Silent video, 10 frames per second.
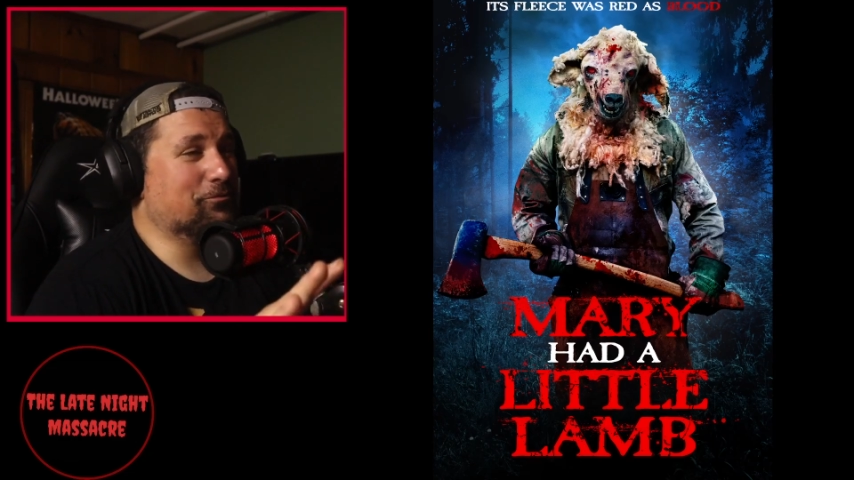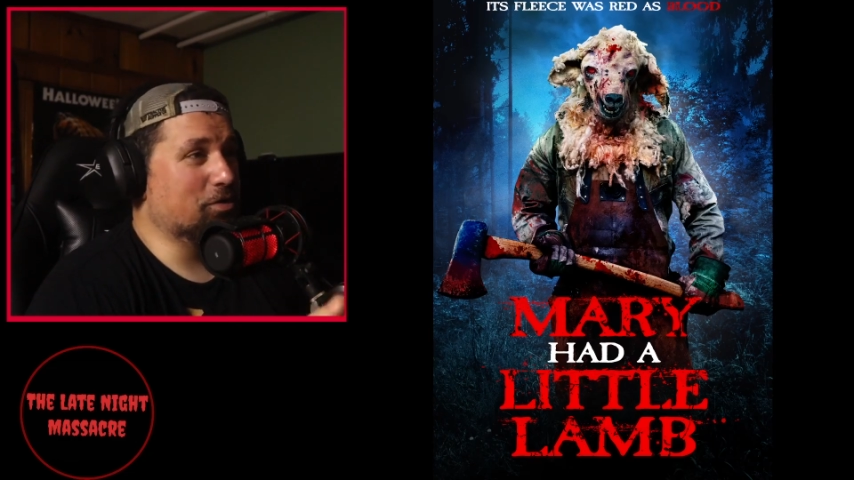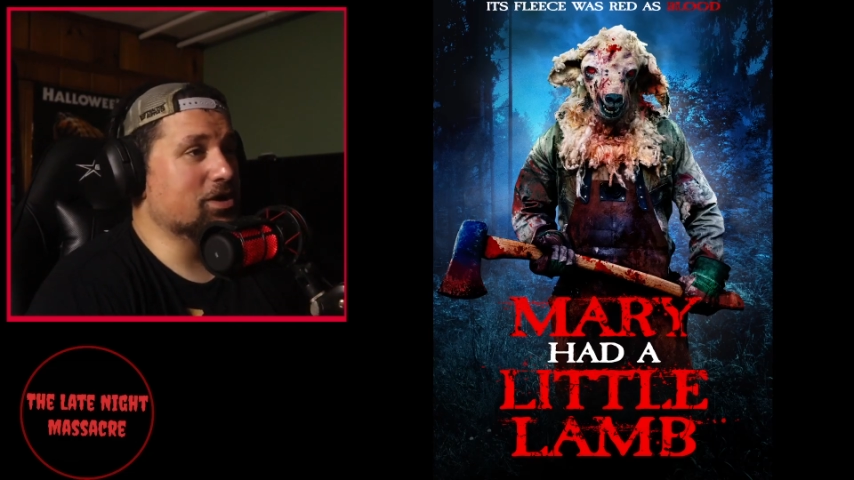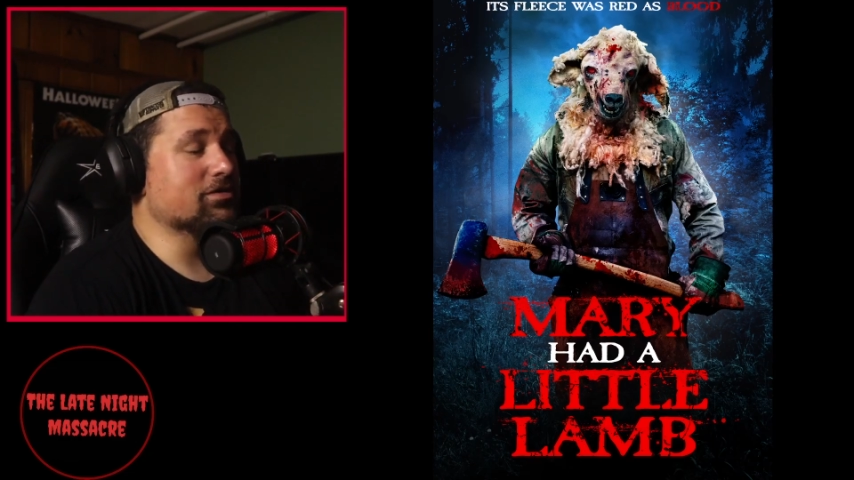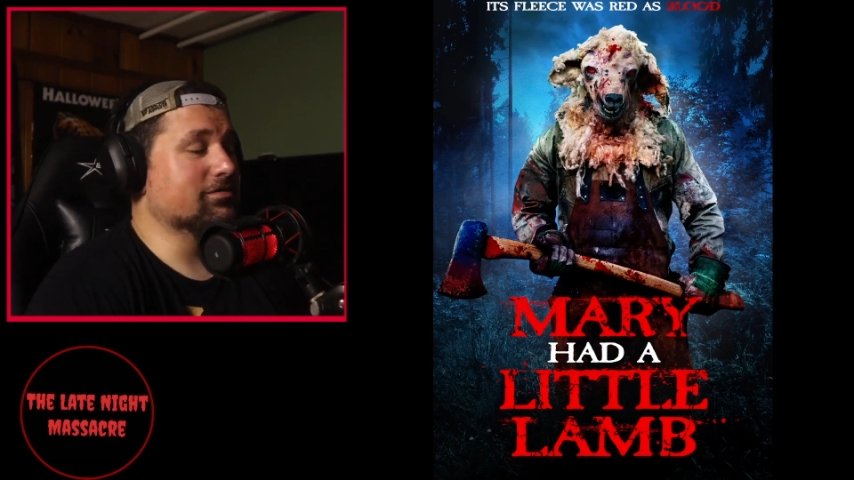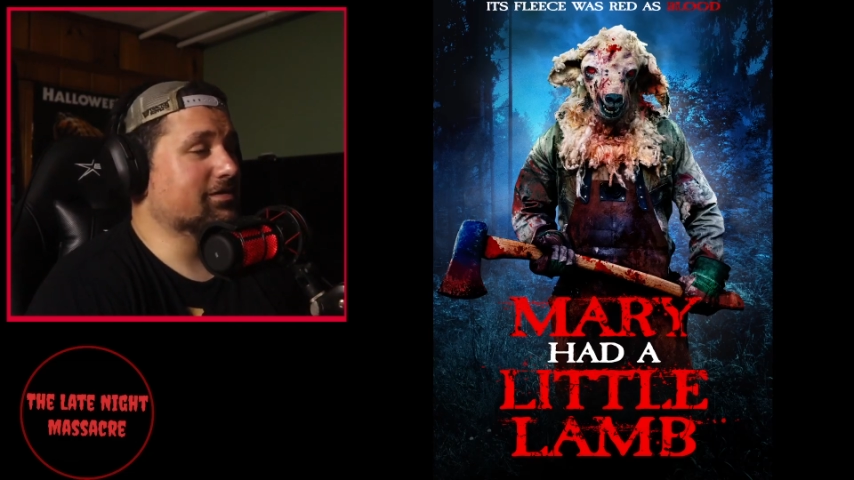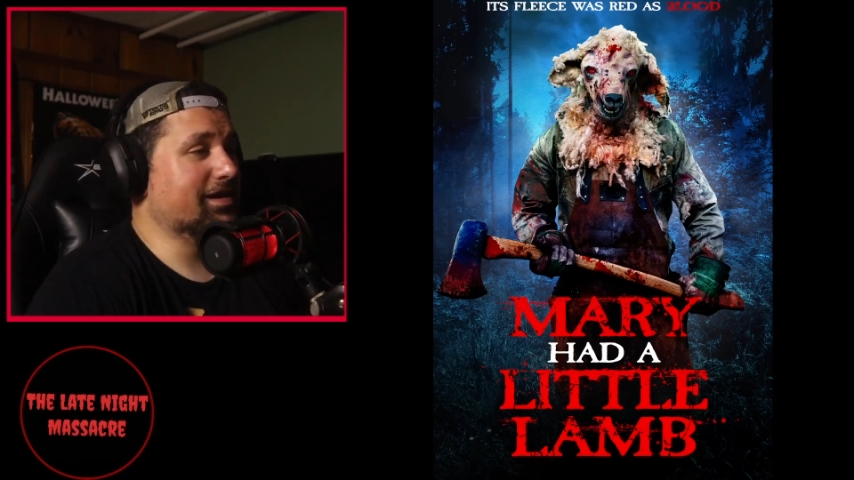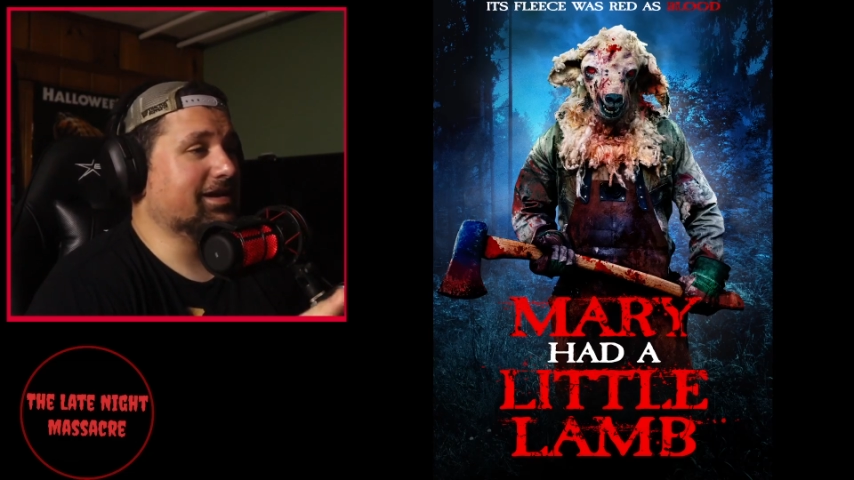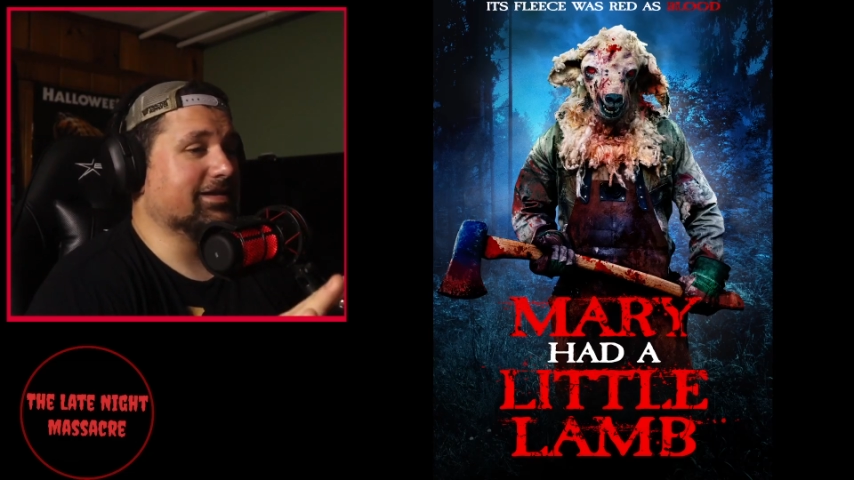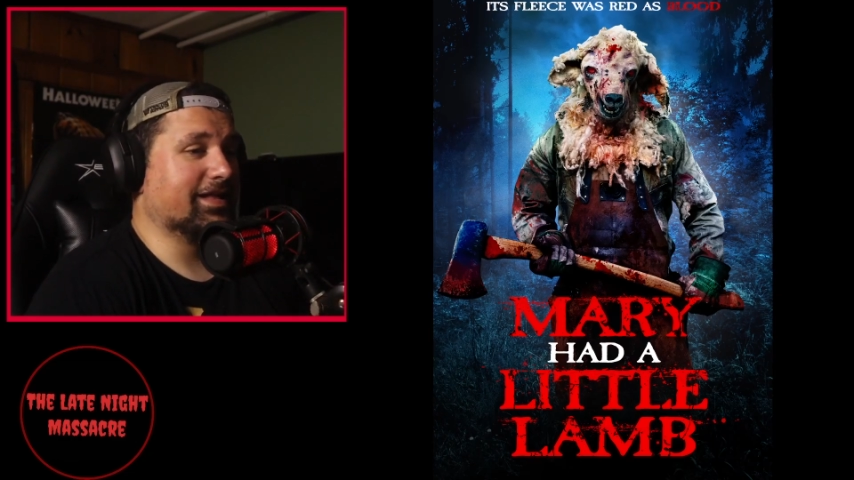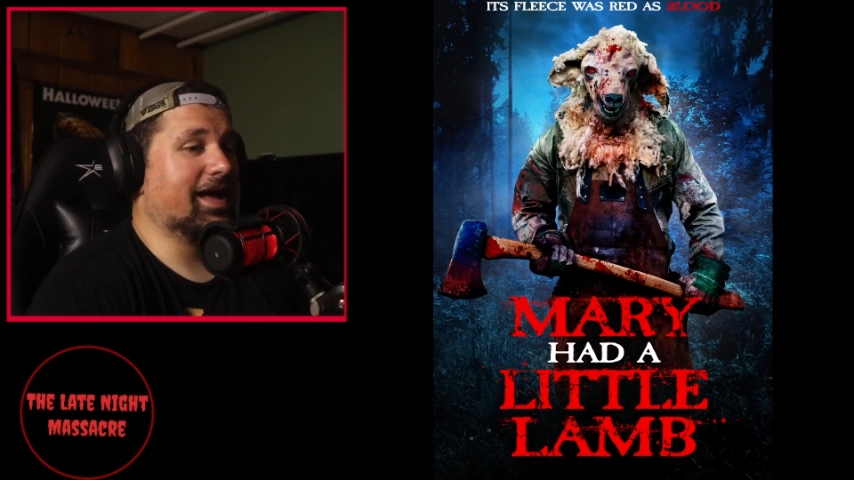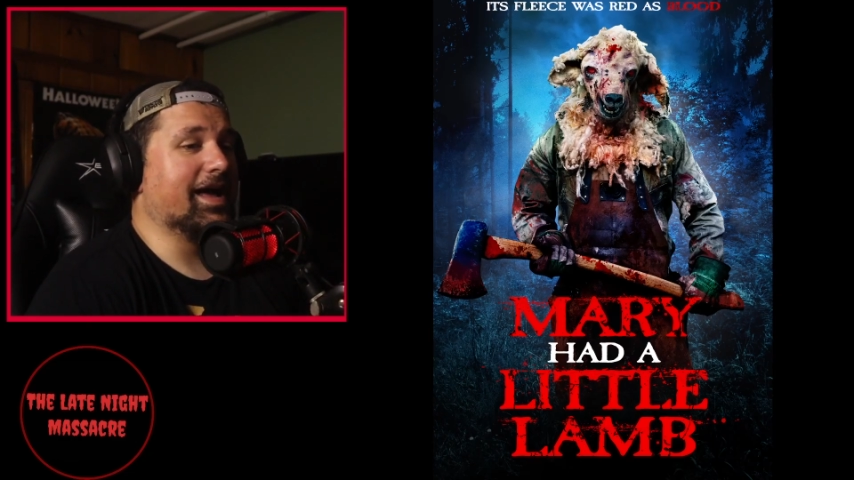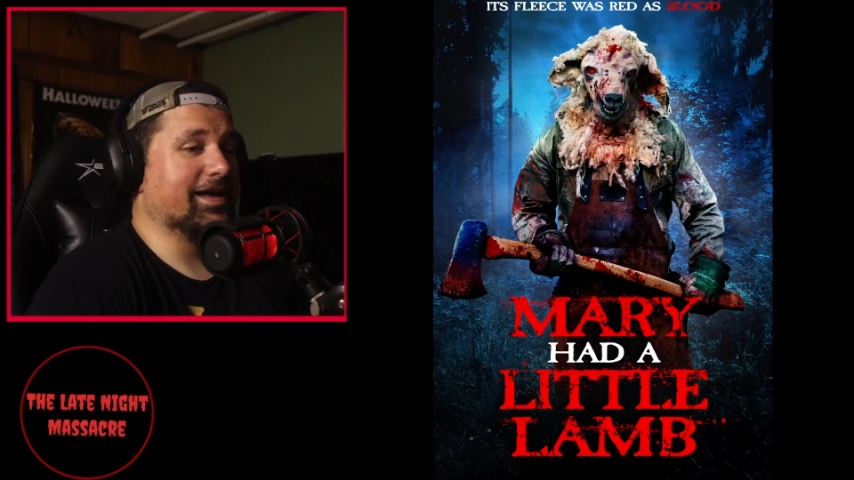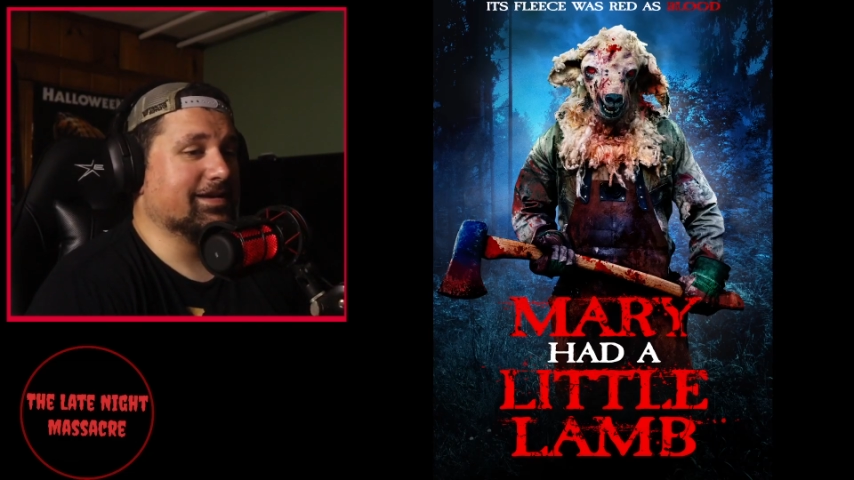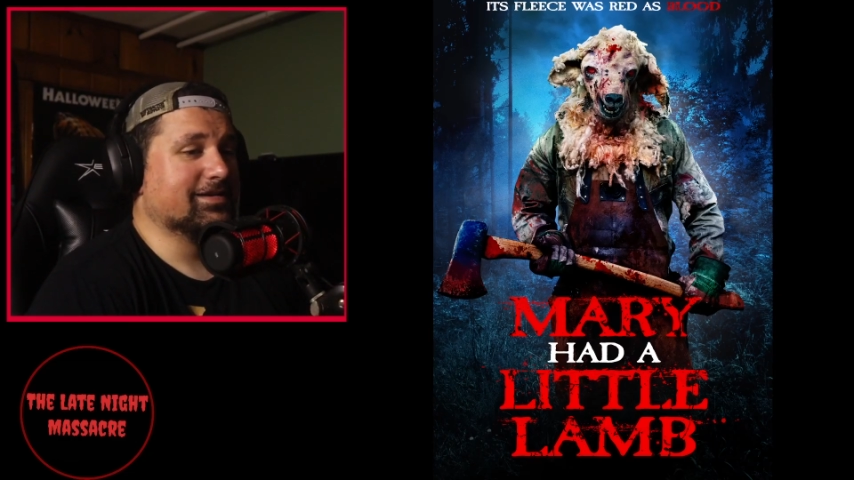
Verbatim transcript: weird. I ain't gonna lie.